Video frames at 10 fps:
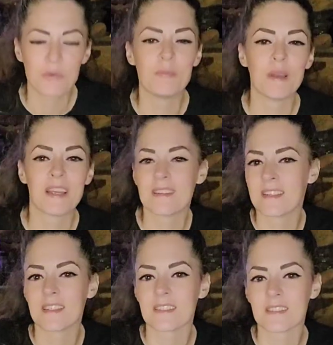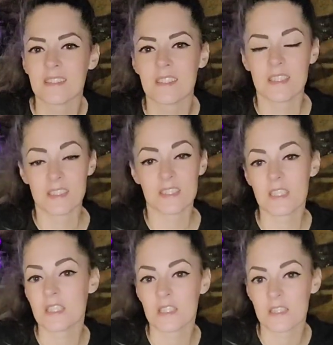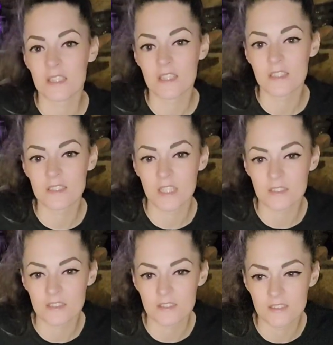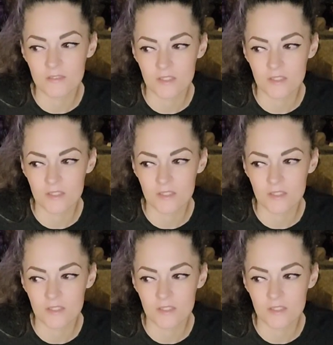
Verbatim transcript: through bathing in the sun,